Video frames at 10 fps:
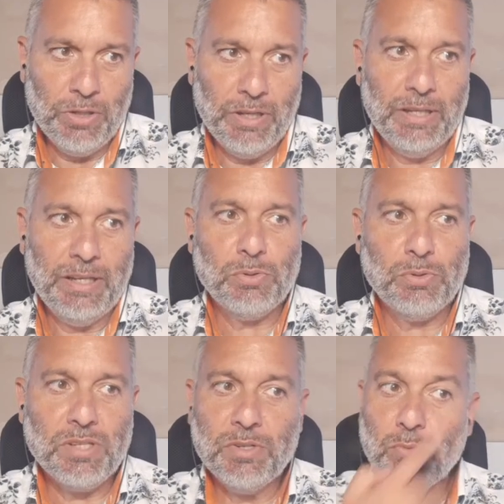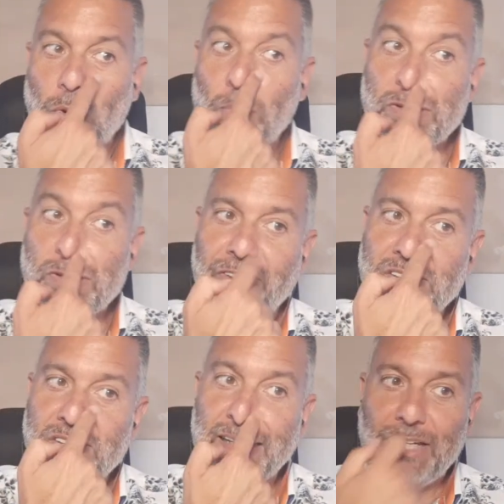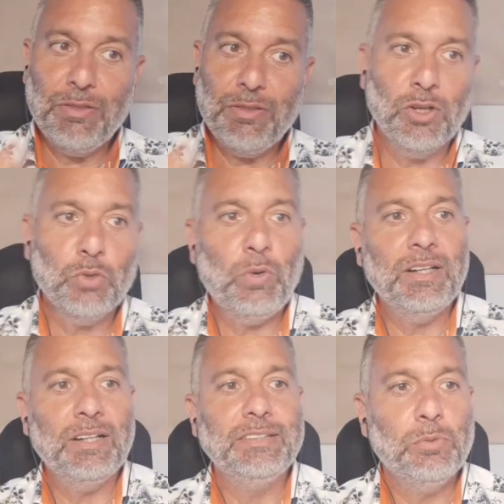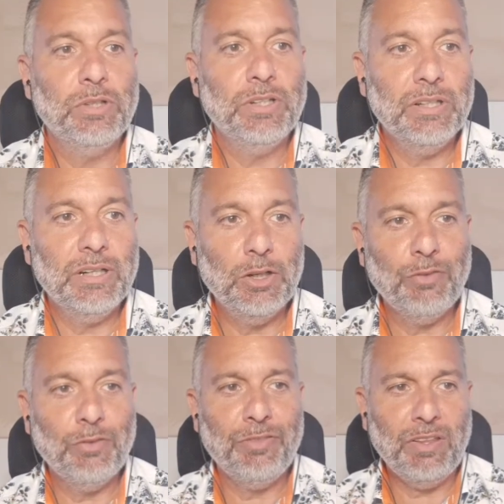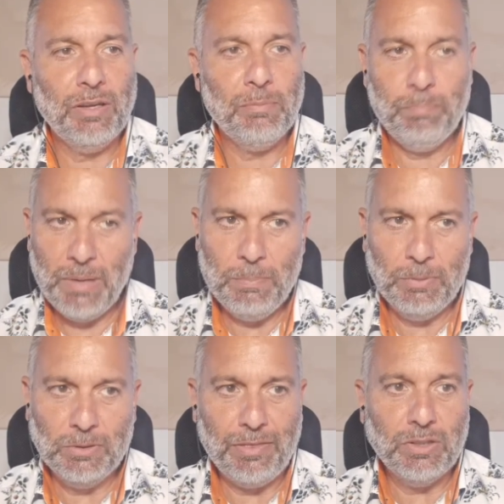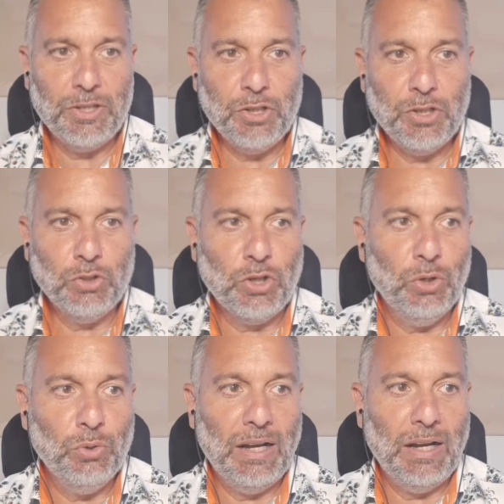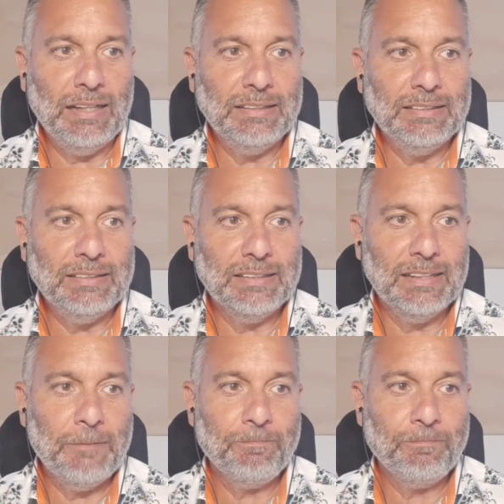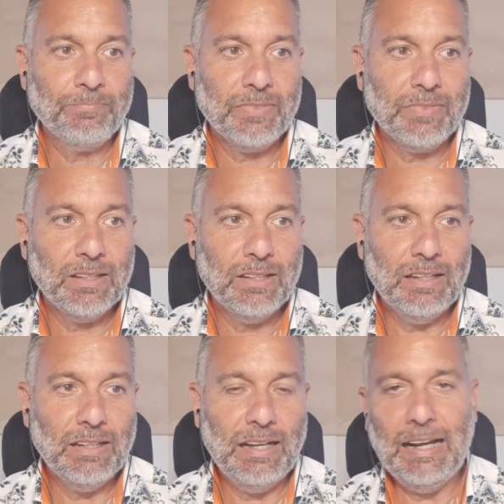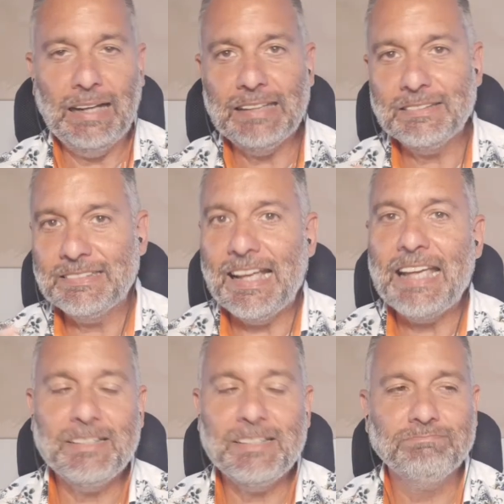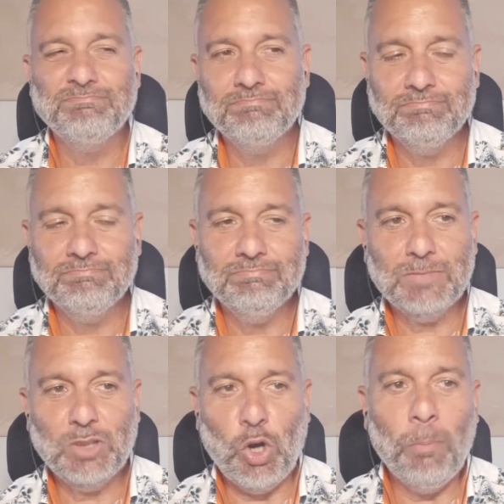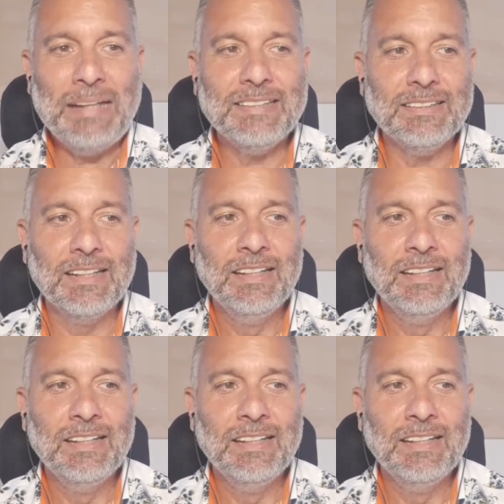next question is, what was the first thing that you thought when there were a lot of people that thought that you could go and that they commented